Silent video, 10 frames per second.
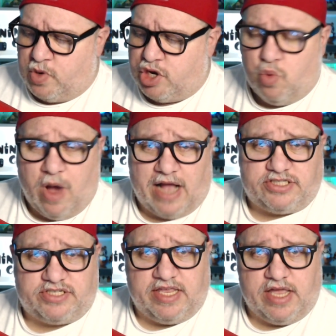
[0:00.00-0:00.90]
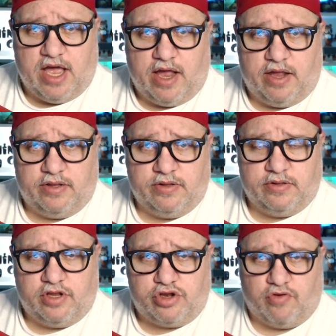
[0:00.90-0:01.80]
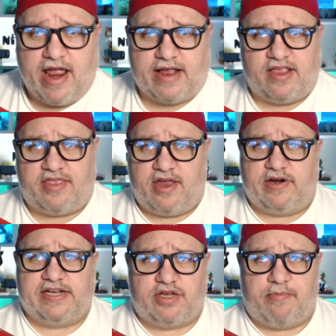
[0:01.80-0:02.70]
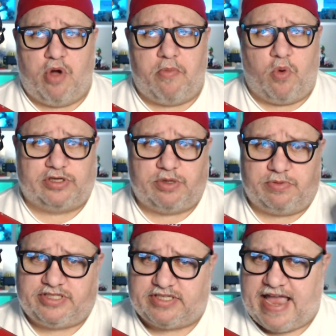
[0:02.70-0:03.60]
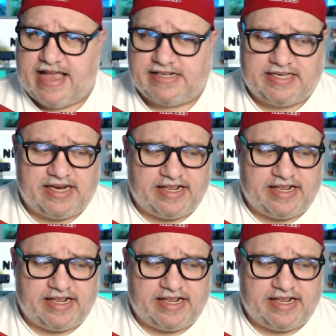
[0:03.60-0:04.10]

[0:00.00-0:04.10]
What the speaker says: you watch the direct, there is a moment where someone scans in a